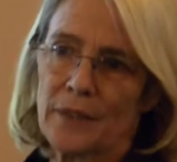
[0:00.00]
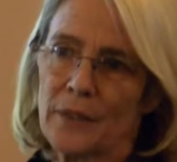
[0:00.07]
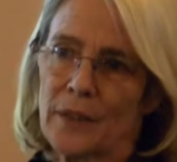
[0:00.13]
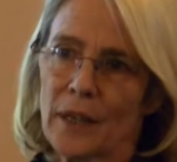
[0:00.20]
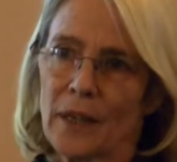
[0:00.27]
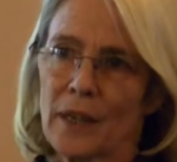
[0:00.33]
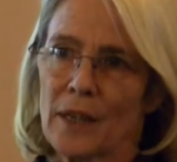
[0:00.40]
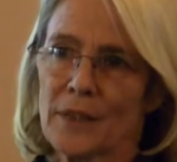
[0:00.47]
in
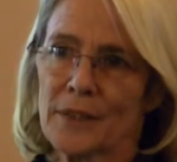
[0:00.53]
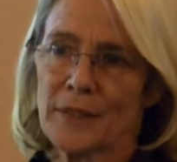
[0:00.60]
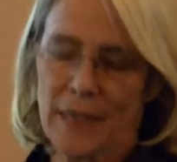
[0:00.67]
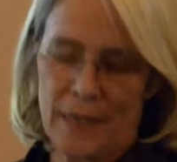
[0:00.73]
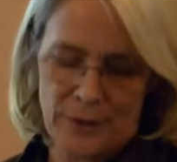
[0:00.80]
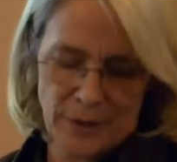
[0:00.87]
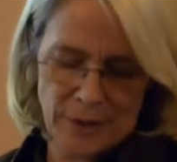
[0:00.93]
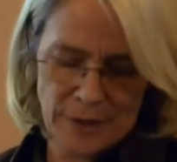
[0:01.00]
the
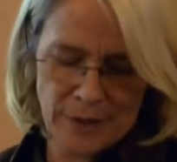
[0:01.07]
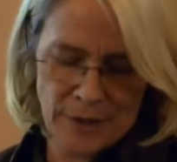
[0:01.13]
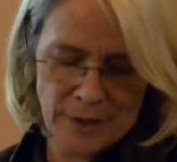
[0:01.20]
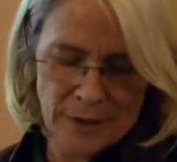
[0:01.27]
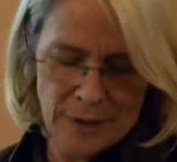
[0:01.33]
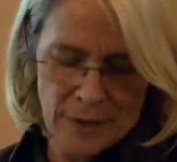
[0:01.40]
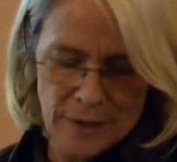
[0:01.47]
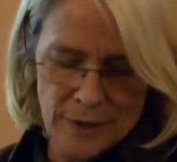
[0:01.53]
glasshouses.
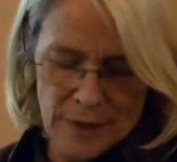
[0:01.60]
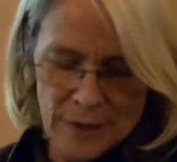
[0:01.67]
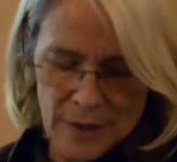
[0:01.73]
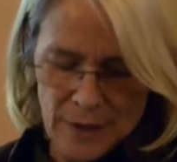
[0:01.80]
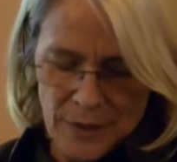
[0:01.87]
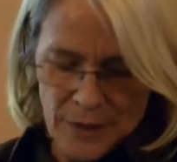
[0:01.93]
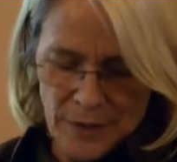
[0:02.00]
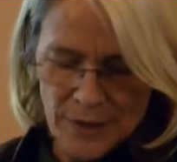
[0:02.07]

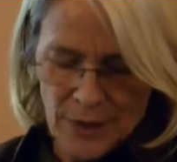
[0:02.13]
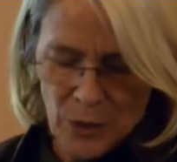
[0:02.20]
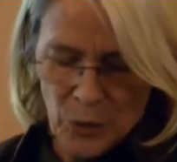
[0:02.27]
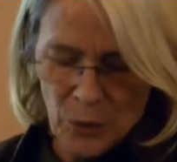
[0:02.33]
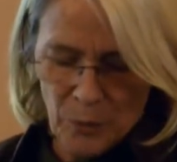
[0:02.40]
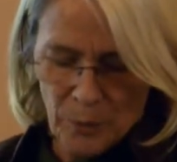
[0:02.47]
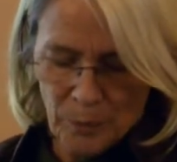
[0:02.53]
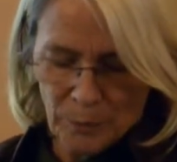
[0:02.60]

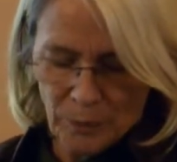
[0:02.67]
So